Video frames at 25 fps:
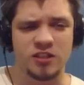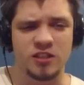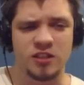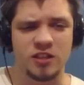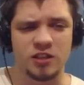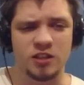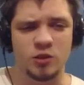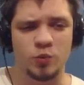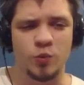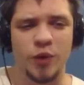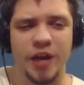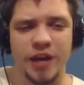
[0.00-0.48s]
in
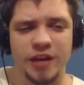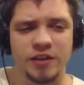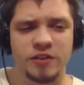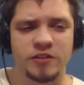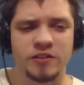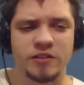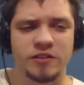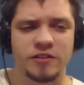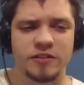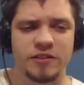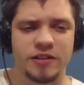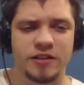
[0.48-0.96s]
the way.
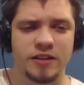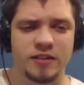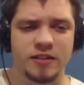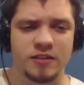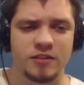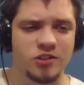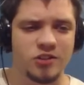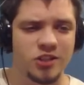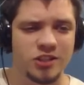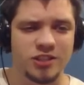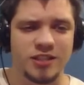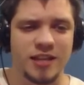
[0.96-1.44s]
And you
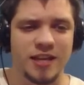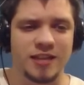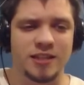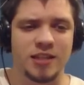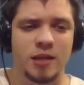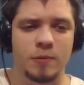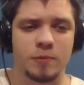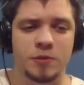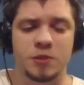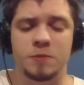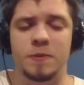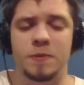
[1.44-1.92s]
just end
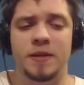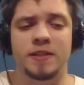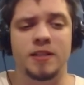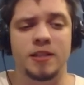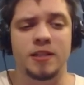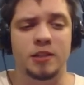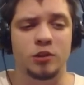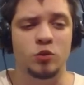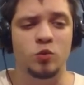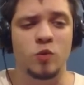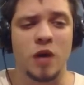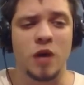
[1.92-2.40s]
up spending
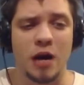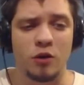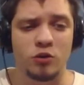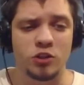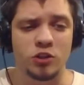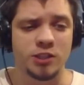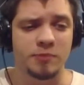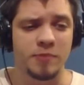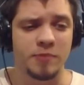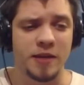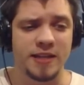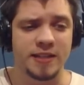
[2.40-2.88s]
2
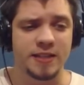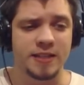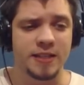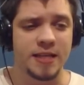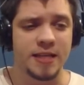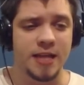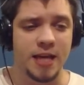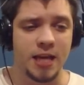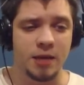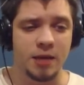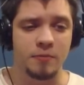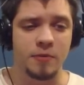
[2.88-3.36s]
hours playing the
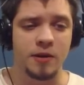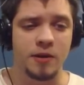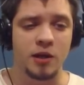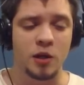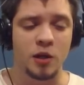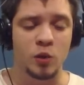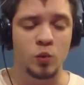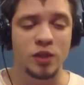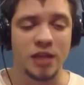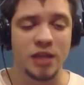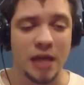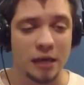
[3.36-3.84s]
game
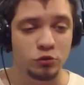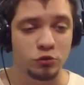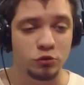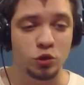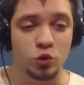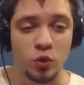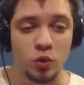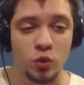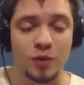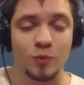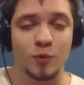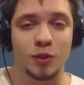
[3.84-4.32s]
without
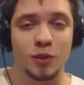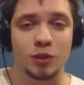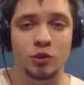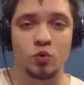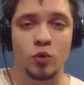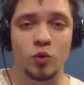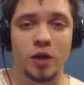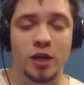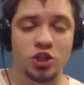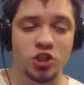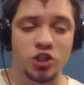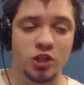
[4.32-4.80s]
doing what you
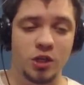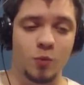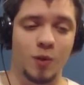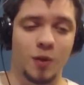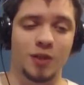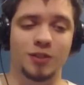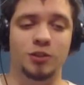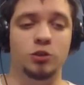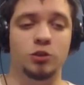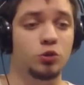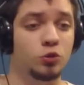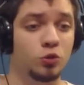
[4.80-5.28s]
actually
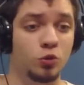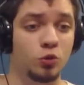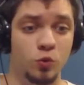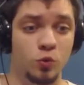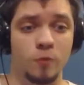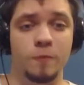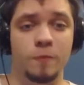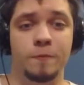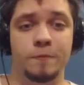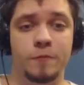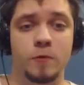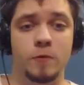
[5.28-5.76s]
wanted to do.
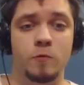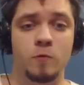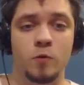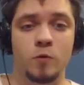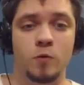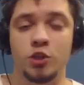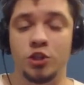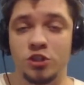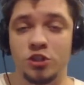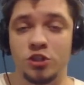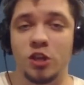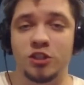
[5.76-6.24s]
Which
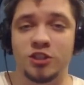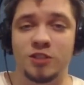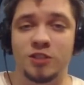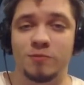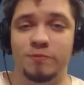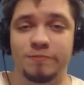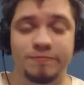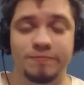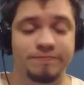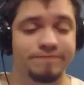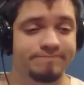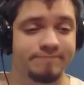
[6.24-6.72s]
is awesome.
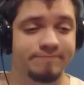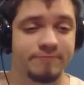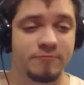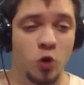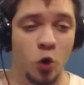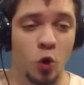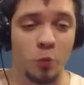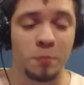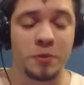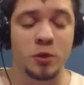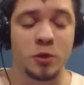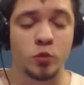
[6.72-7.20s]

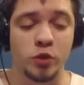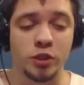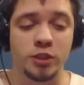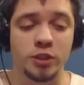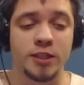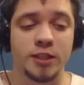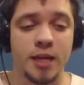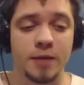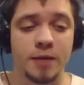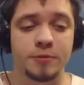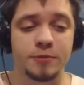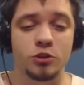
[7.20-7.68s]
Open world
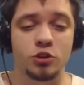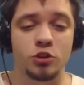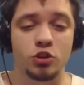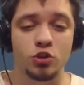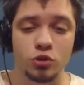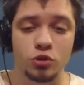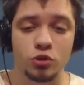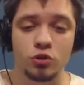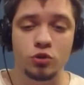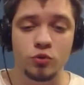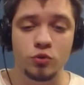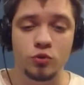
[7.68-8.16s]
games
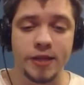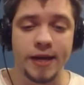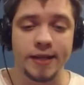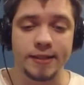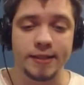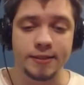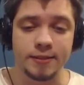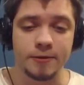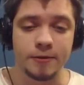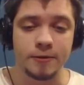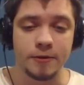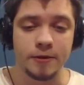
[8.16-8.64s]
should do that.
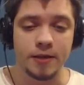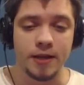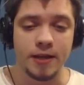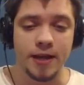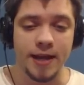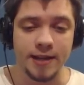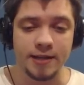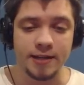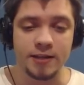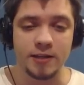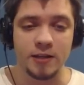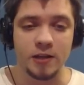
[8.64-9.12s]

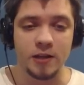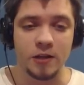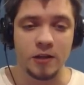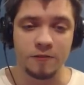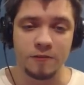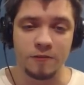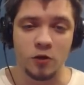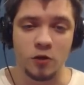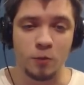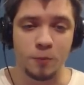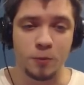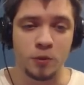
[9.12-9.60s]
And if
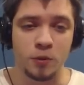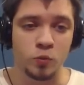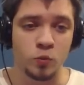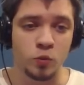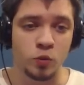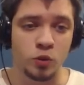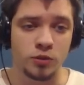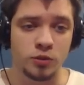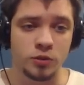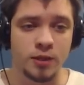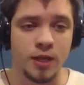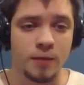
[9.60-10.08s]
an open
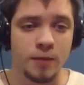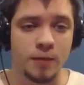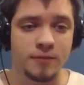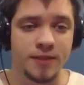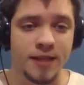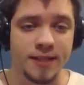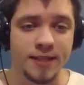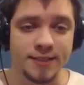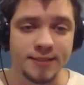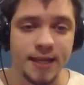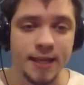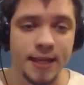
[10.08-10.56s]
world game
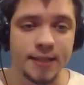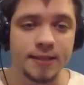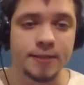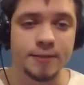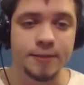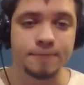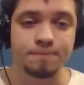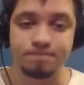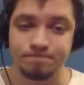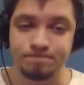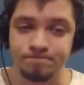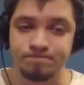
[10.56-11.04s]
does that,
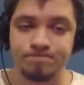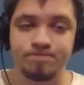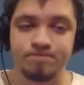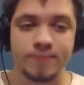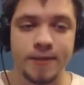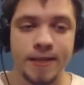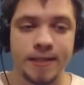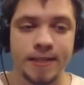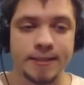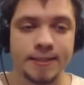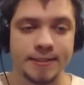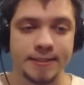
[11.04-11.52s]

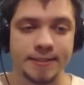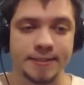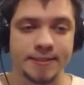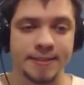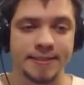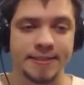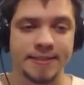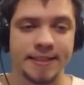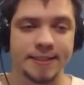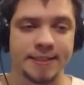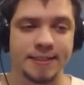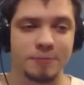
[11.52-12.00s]
it is a
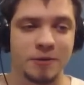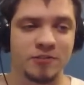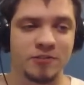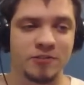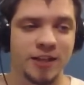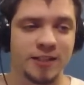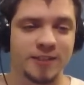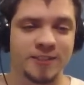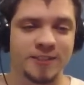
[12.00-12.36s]
success, my friend.